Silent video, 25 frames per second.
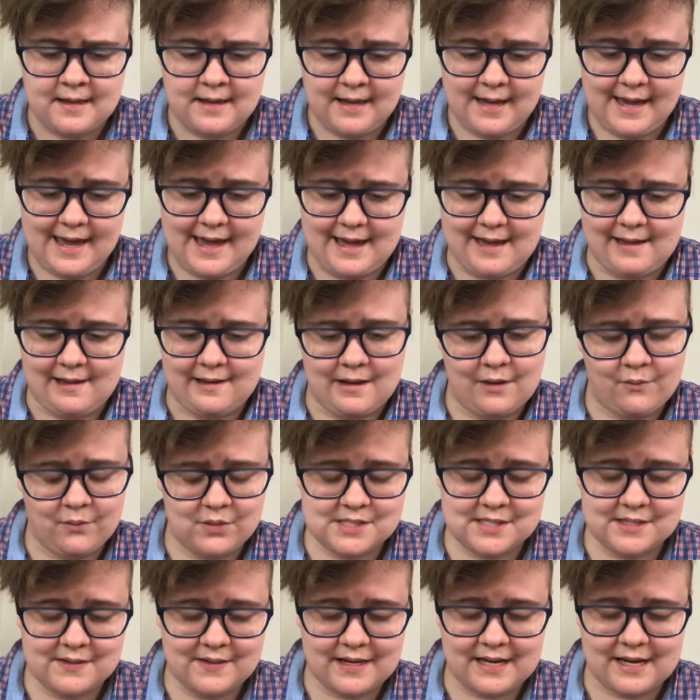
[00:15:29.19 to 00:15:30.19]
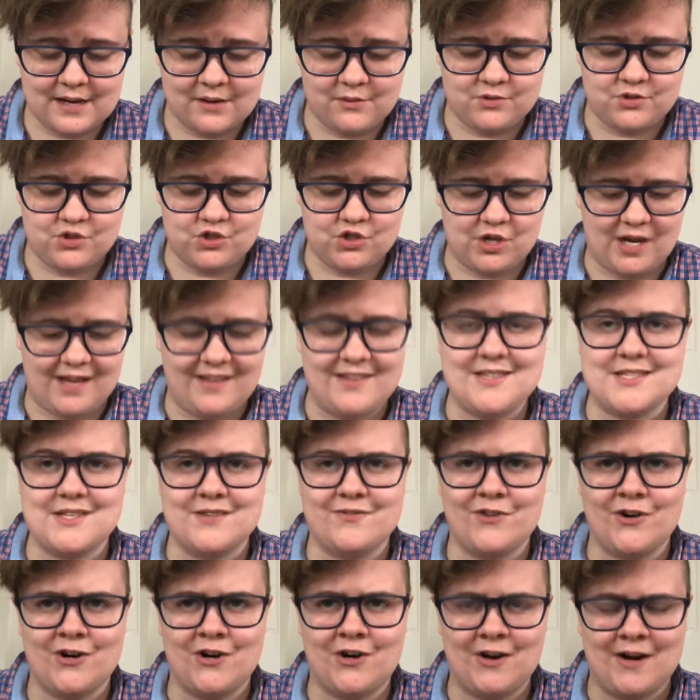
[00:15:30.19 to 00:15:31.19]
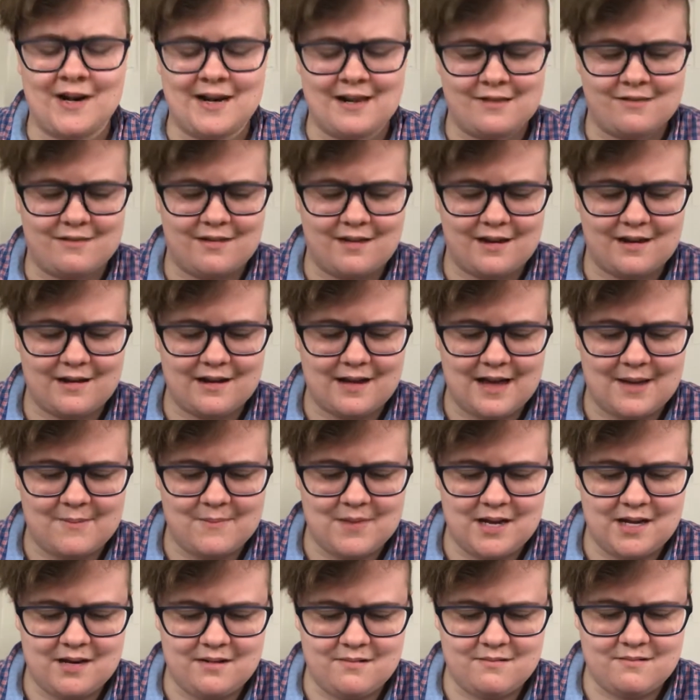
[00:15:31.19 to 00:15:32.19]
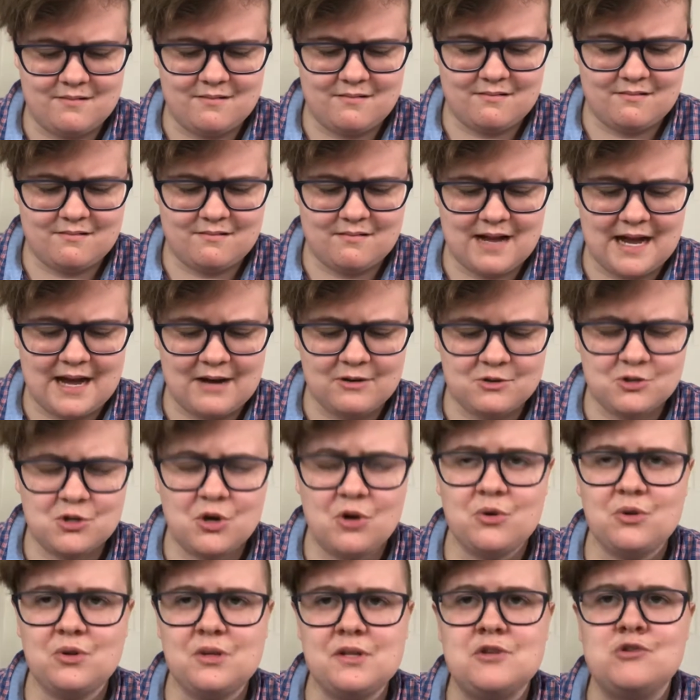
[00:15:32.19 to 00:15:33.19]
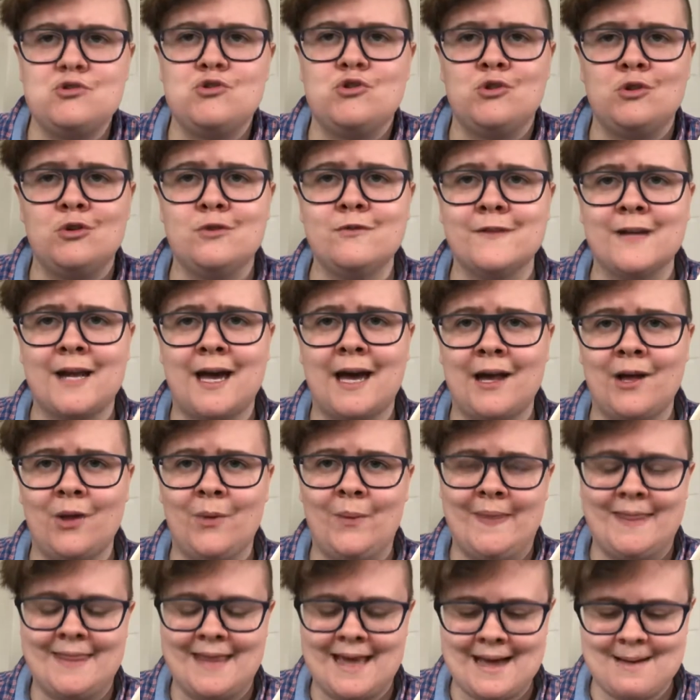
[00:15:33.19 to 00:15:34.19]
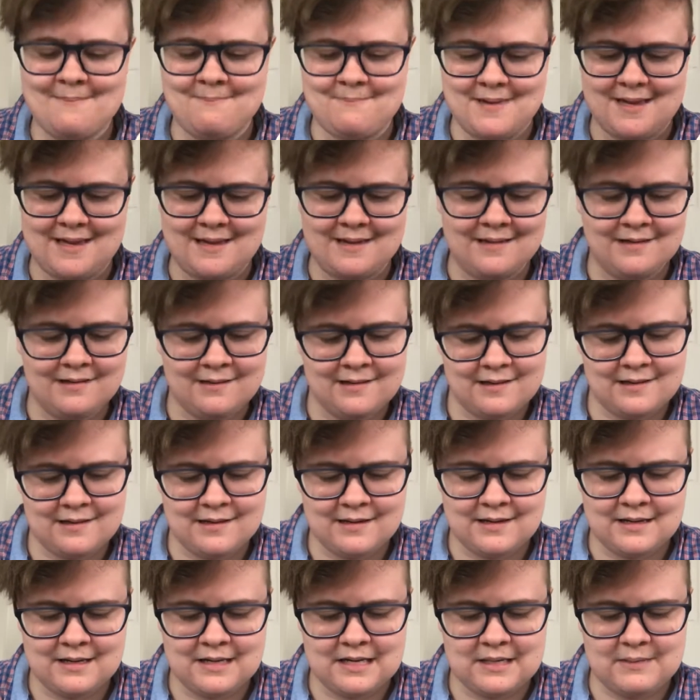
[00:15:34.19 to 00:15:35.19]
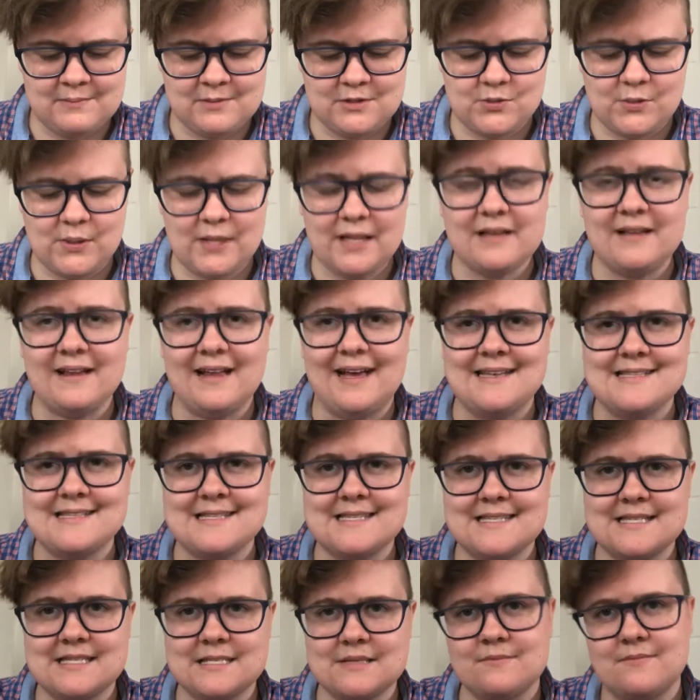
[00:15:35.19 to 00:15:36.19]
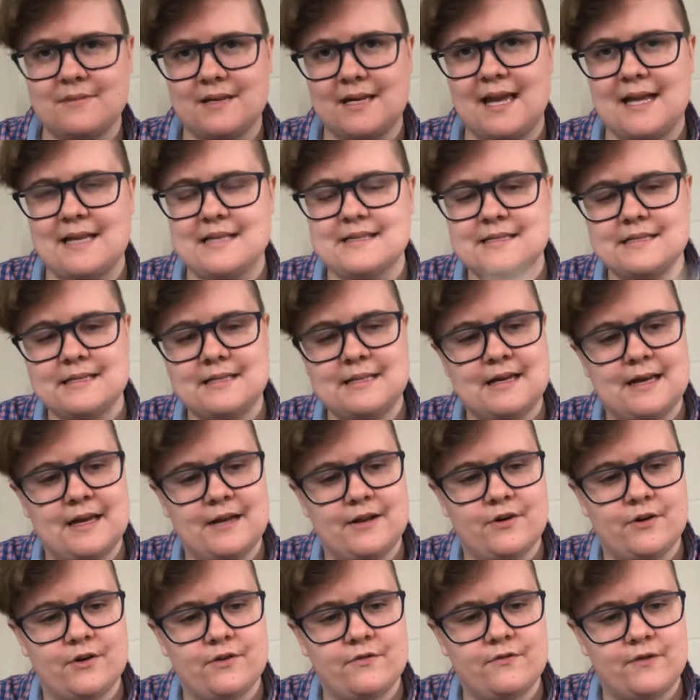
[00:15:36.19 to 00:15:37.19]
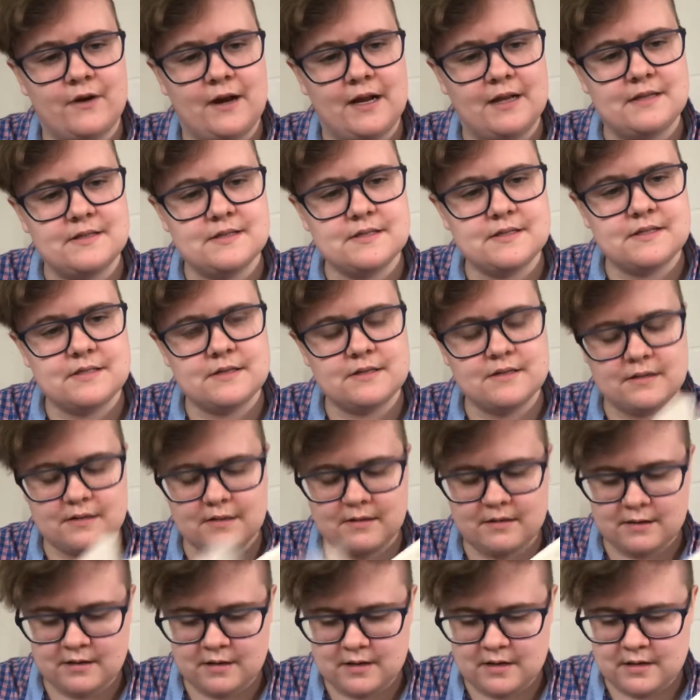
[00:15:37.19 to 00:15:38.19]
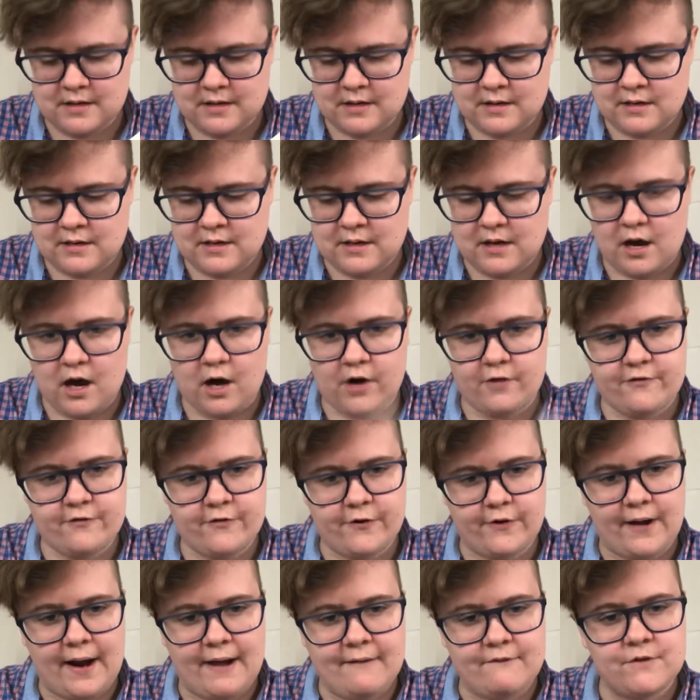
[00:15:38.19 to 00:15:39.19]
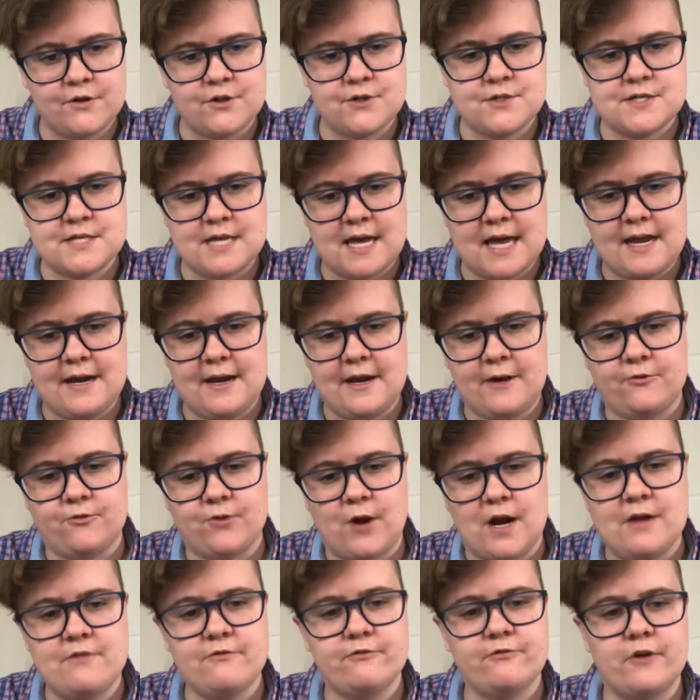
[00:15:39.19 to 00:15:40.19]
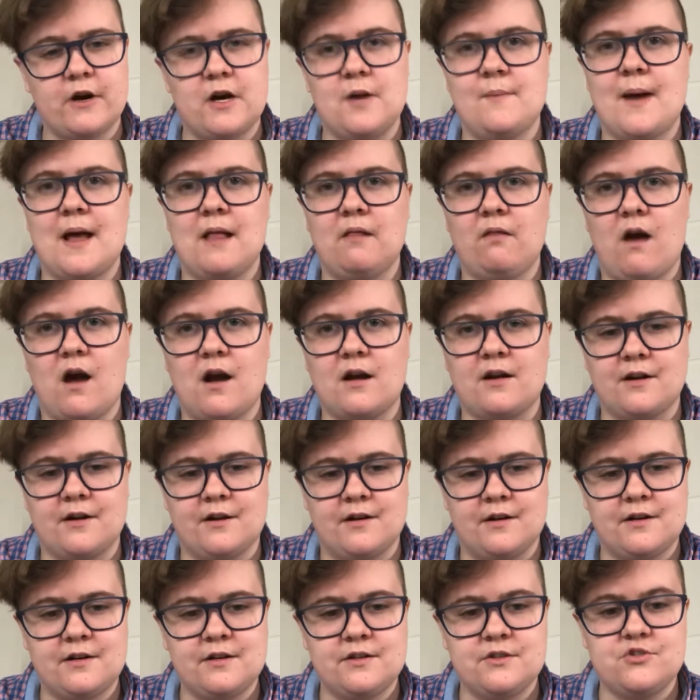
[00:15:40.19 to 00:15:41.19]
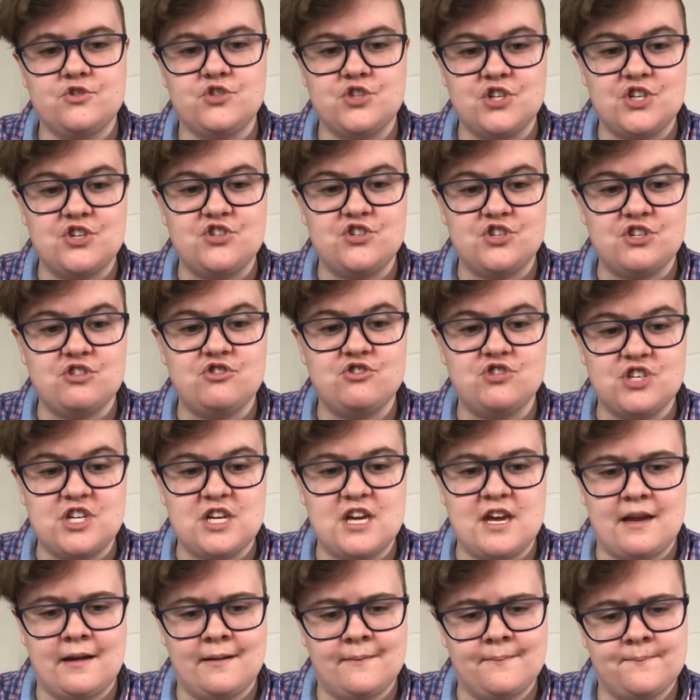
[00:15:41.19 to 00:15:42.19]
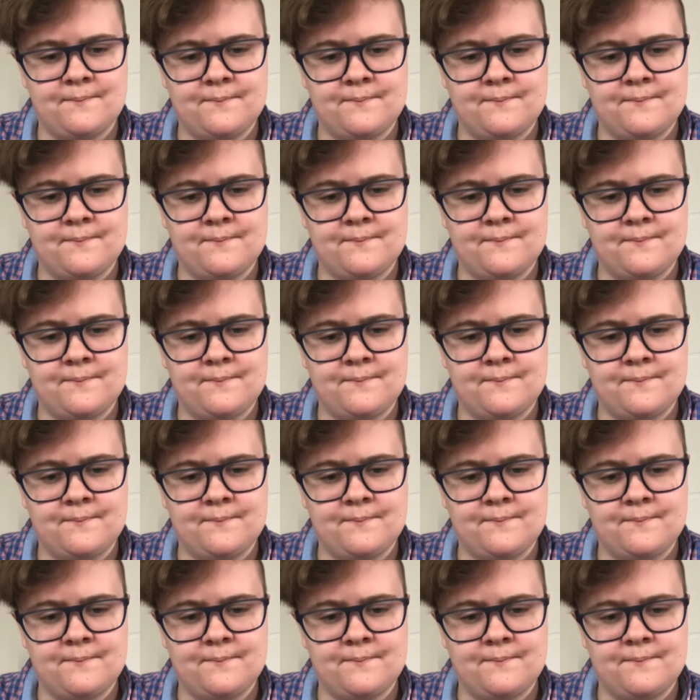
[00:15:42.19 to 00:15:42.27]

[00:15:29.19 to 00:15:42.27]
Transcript: Hey, it wasn't like I was jealous of her or anything. I mean, how totally juvenile would that be? Between classes, Mackenzie and her friends are forever standing right in front of my locker, GGGing.